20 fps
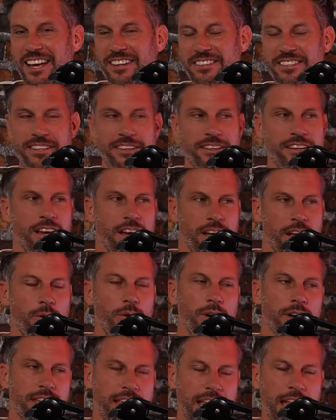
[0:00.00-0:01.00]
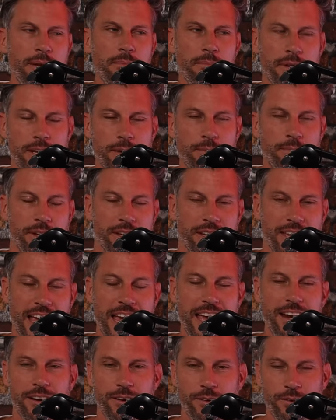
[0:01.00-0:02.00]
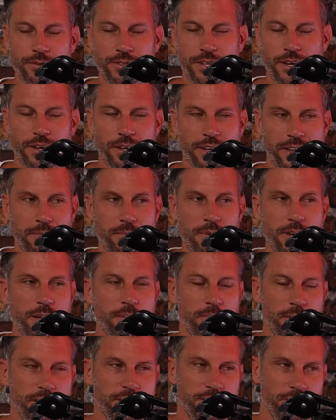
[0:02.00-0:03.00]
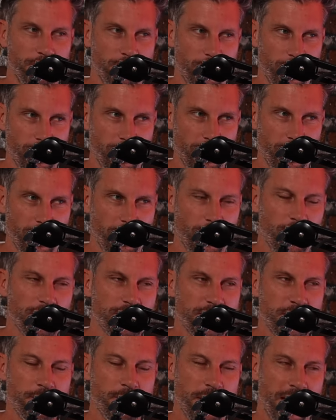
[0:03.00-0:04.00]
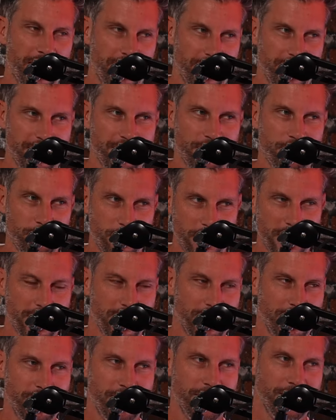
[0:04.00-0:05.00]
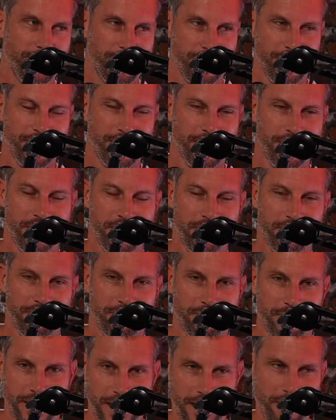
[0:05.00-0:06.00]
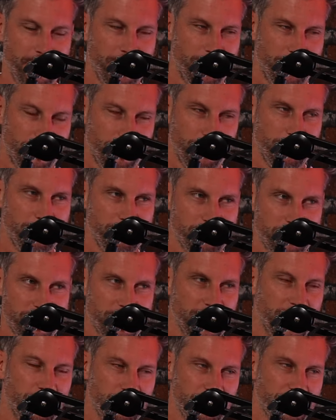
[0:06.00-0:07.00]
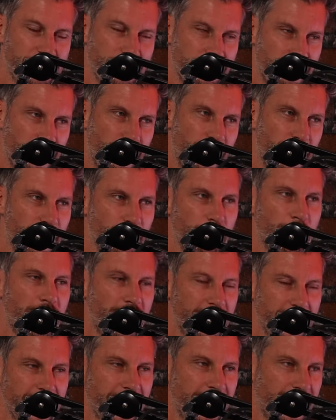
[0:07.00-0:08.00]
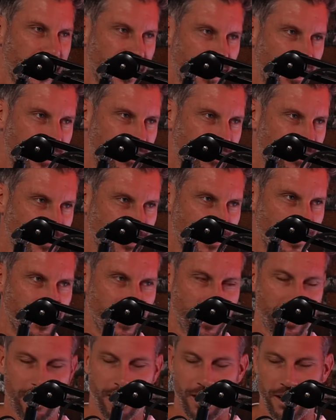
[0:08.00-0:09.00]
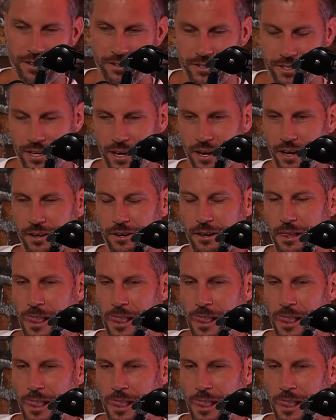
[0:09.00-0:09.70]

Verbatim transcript: a derogatory term? Well, it can be. It can also. It can be a bit derogatory. Like Aussie battler can be, never seems to find a way to get ahead. Oh, okay. You know, like so.